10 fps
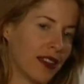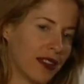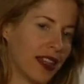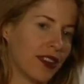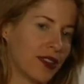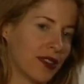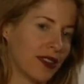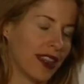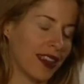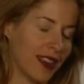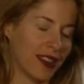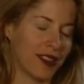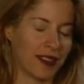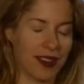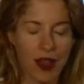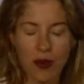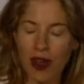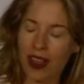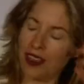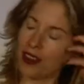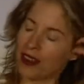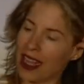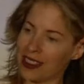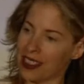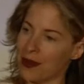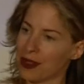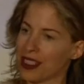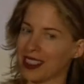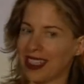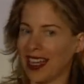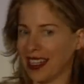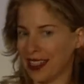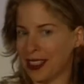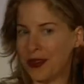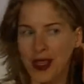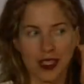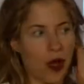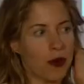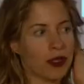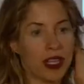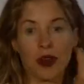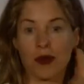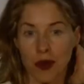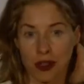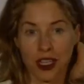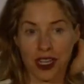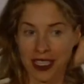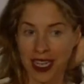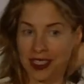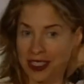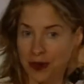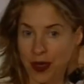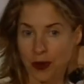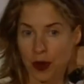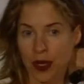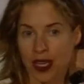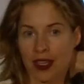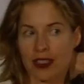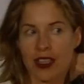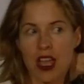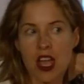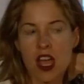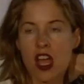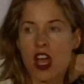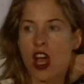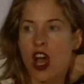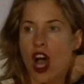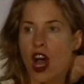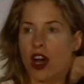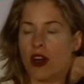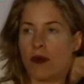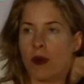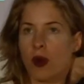fantastic. That's, thank you. Well, you know, that's the most exciting thing to me. It's almost like a Rorschach test to people, because um,